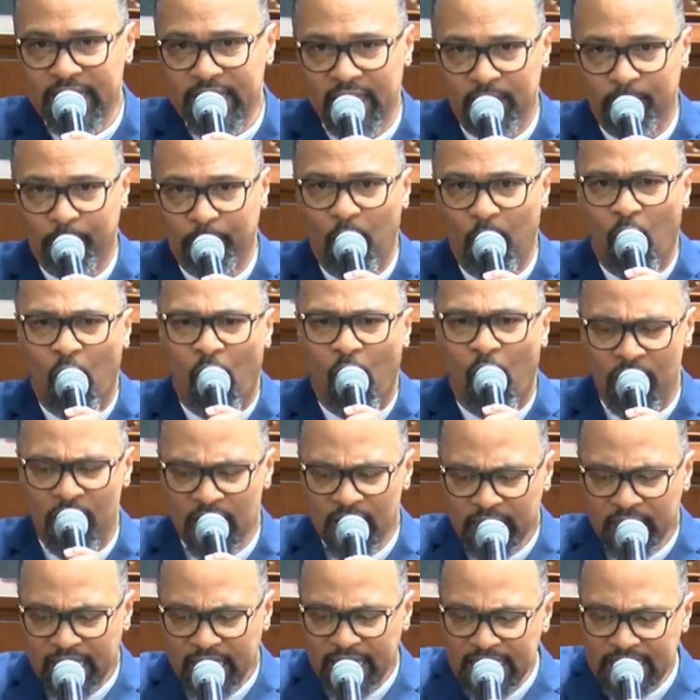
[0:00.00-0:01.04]
set
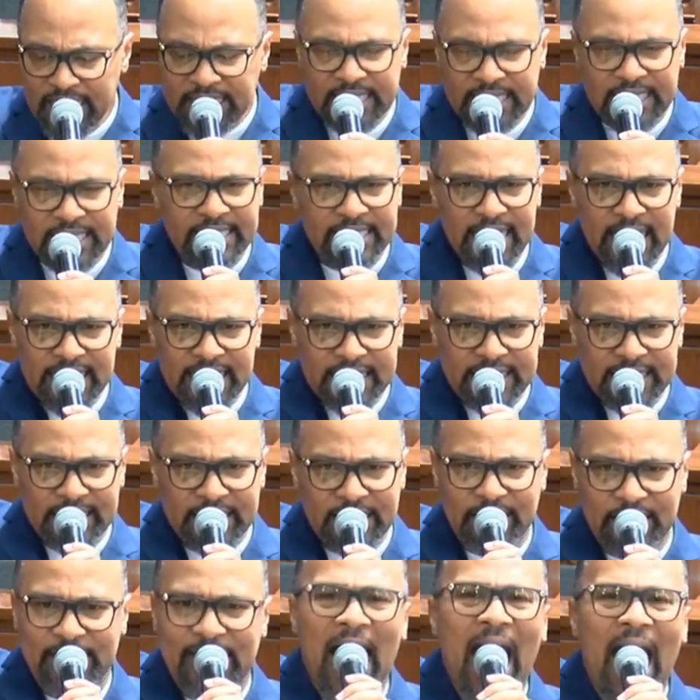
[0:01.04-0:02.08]
apart. He
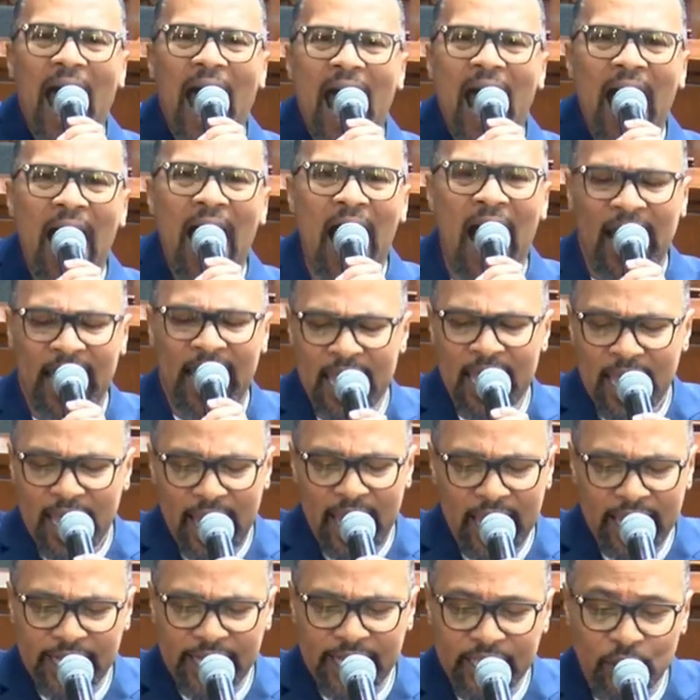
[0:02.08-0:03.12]
sits high
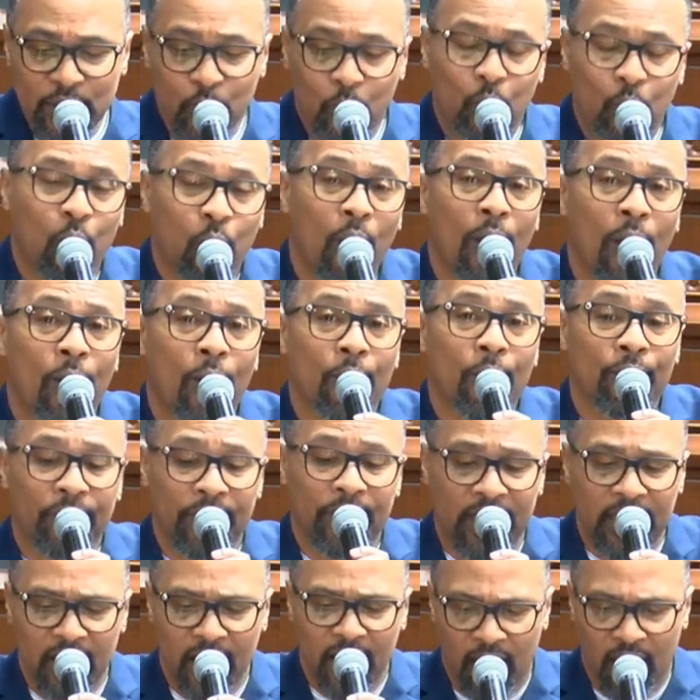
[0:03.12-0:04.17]
and he's
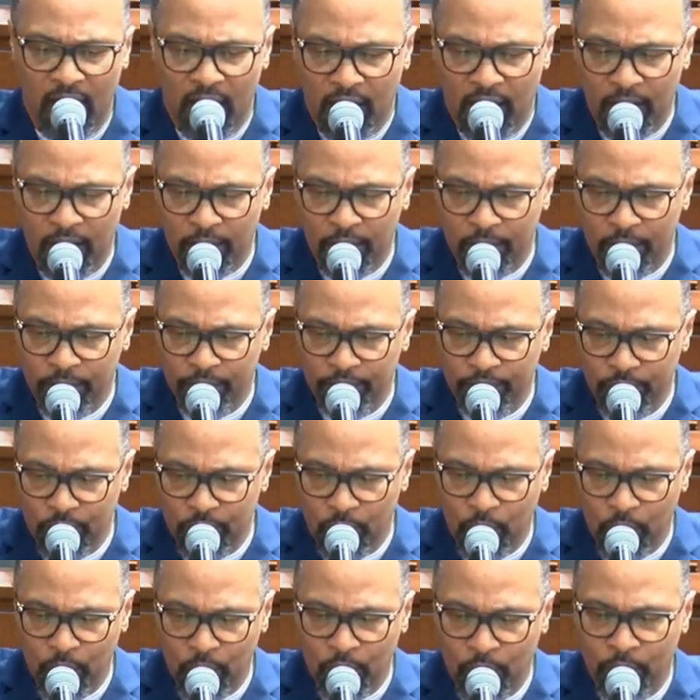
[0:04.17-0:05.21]
worthy of
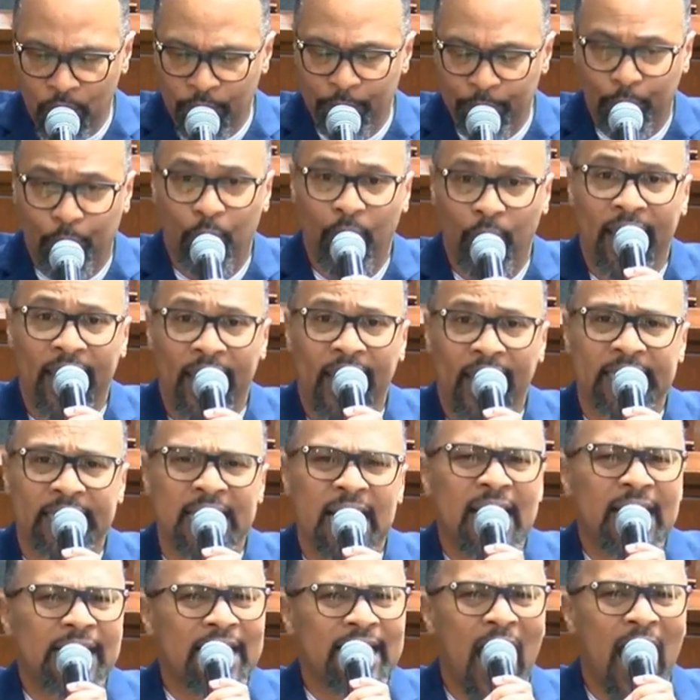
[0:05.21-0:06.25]
your
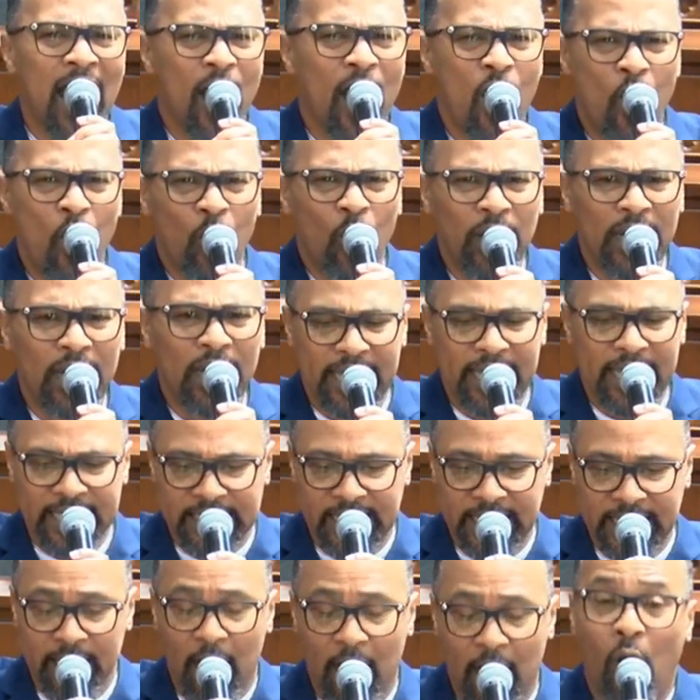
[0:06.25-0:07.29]
praise. Not only
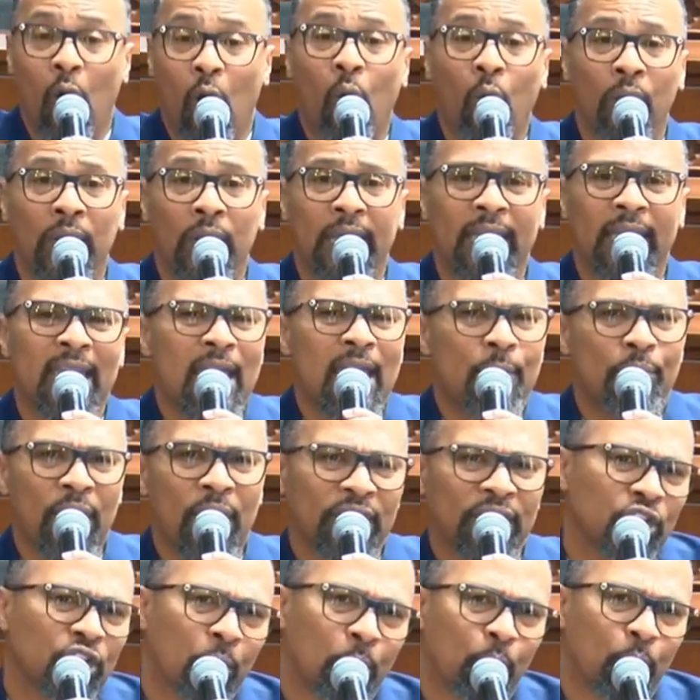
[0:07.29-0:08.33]
is he holy,
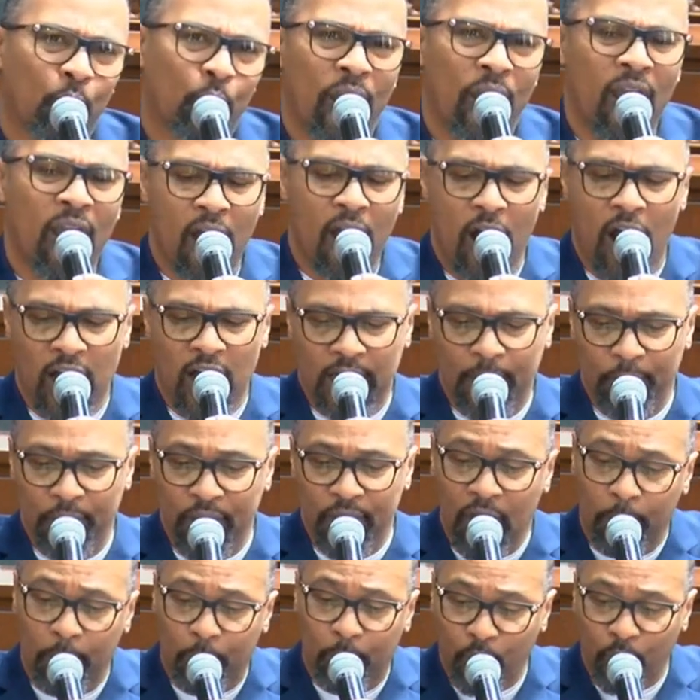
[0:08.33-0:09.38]
but your prayer ought to
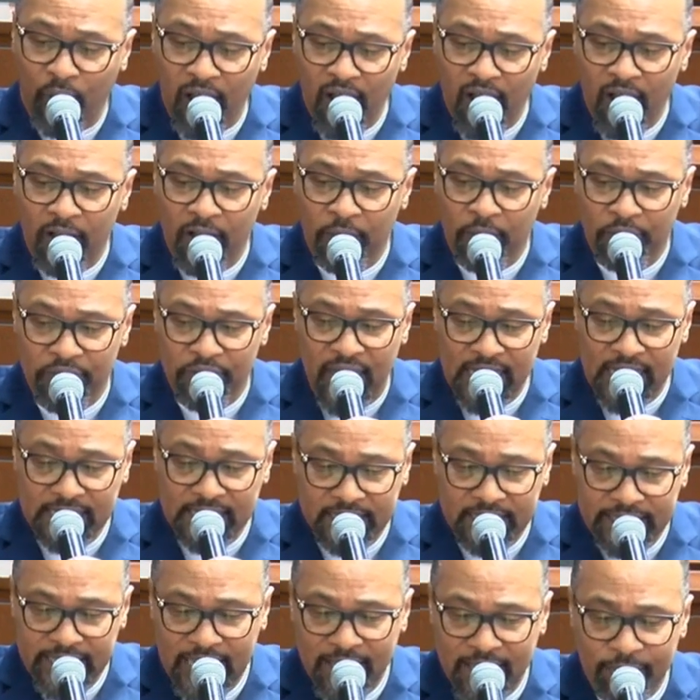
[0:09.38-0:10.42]
be a prayer of
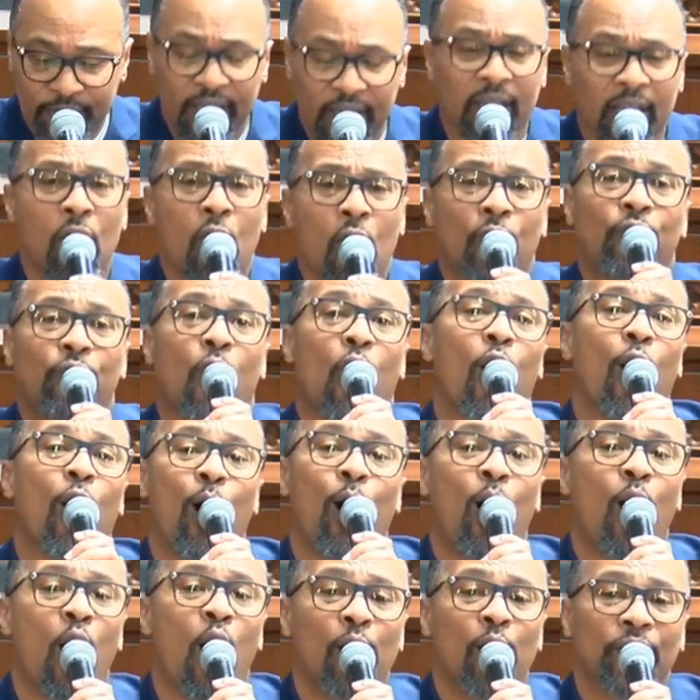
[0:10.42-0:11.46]
thanksgiving for
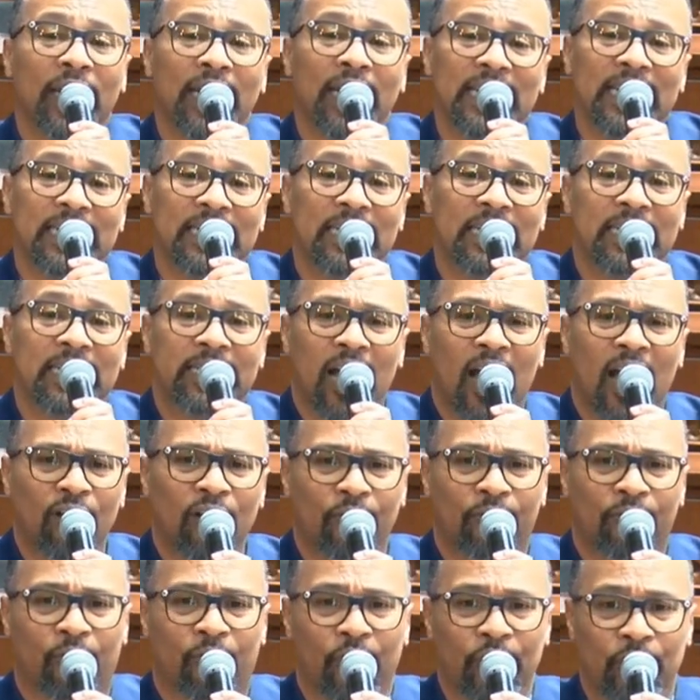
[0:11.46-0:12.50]
all that he's
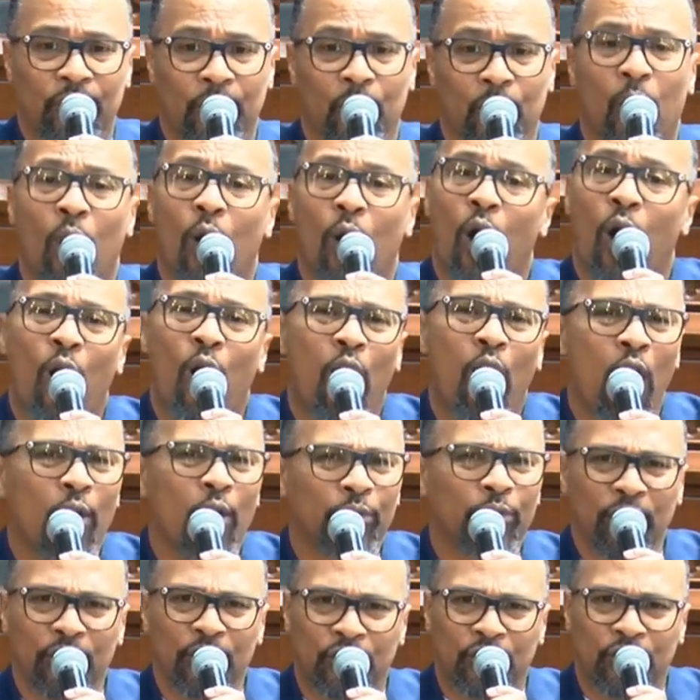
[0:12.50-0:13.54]
done for you,
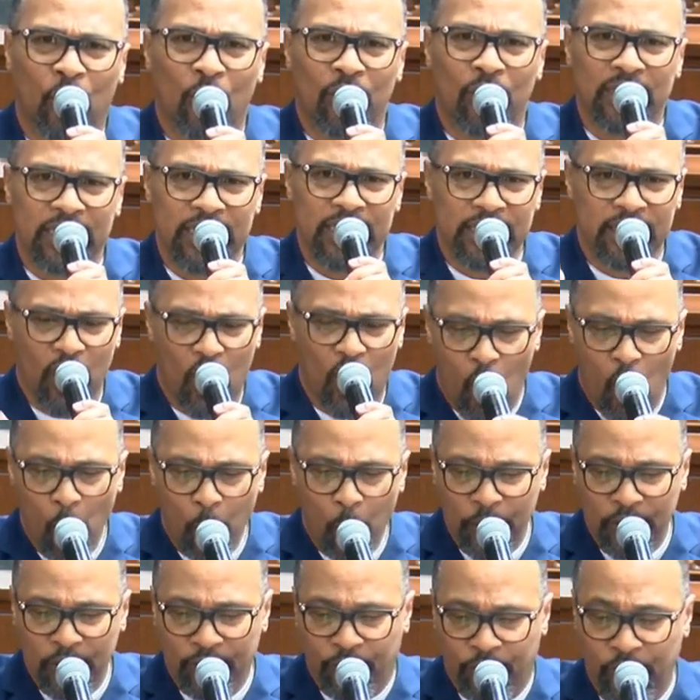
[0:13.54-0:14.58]
all the doors he's
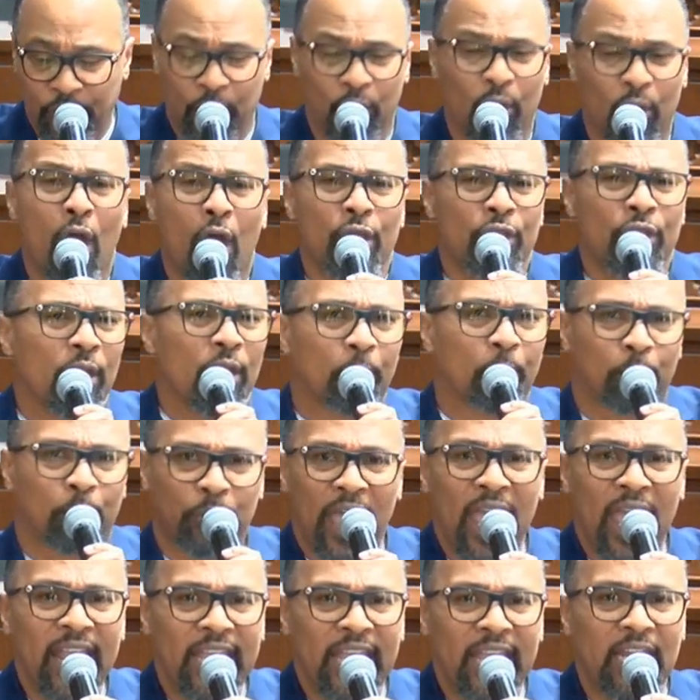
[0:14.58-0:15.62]
opened for you. You're
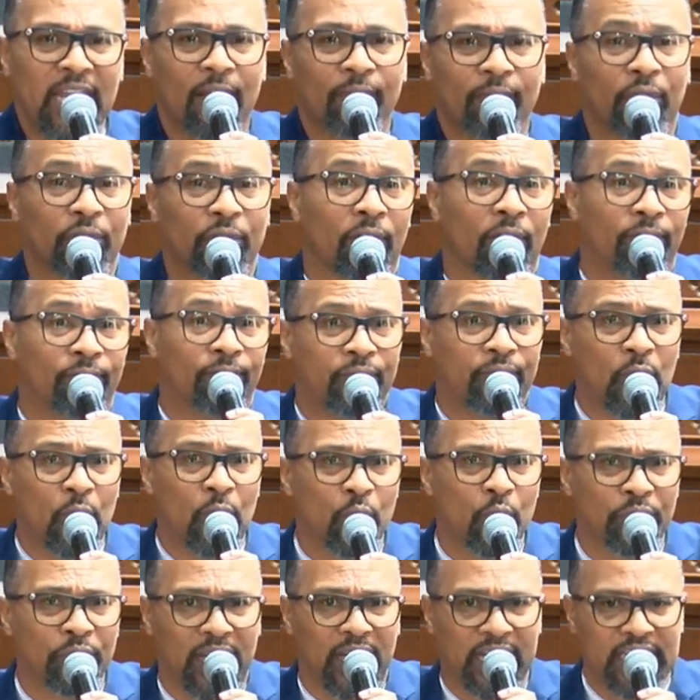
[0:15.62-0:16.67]
thanking him for the
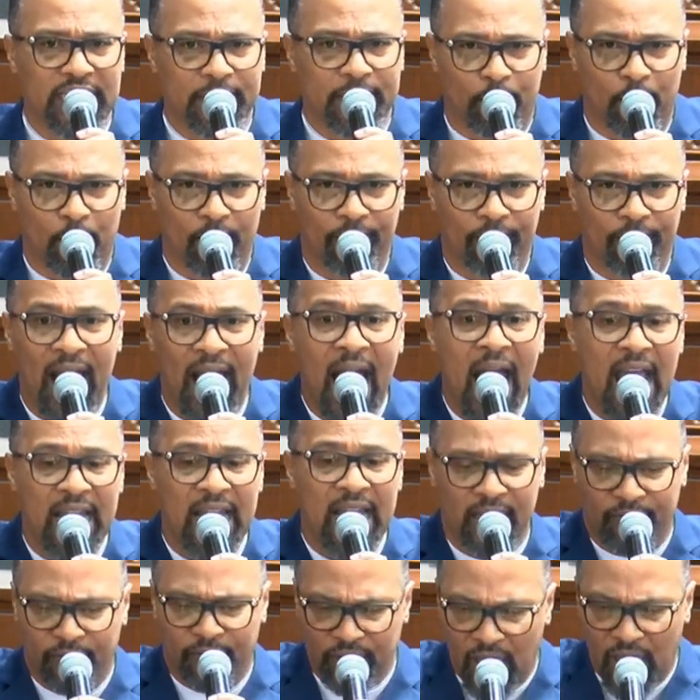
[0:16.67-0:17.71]
food that he's
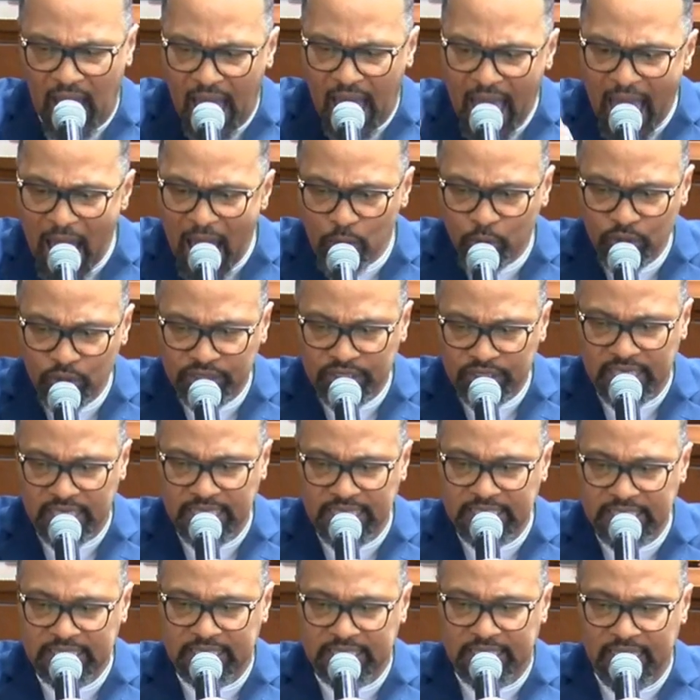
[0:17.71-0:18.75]
providing, for the house
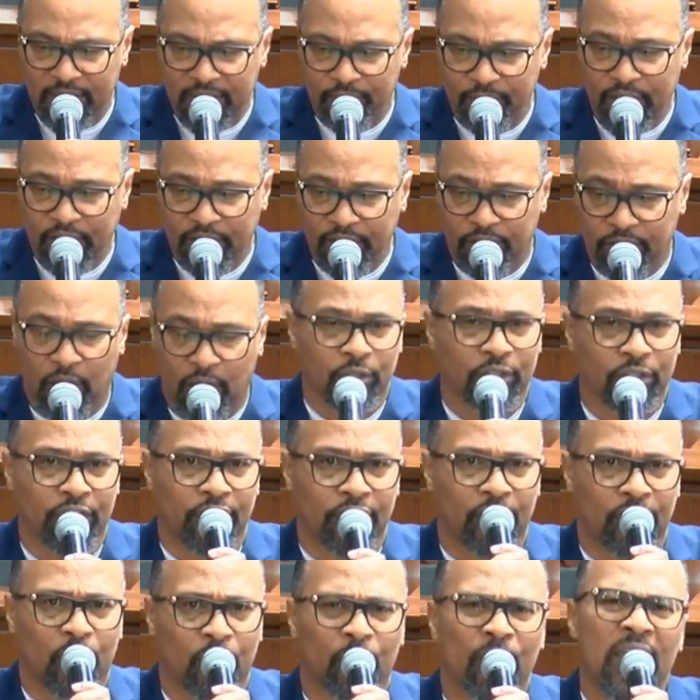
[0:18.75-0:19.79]
that he's given
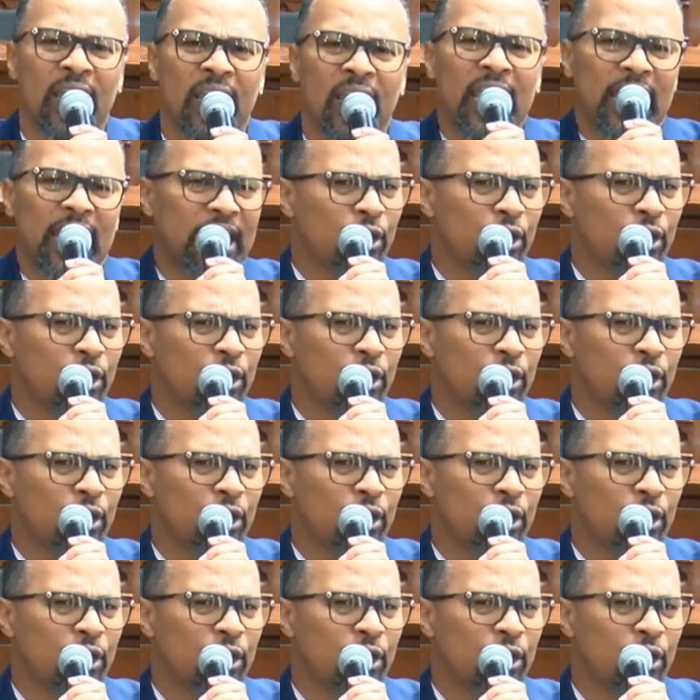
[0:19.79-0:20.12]
unto you.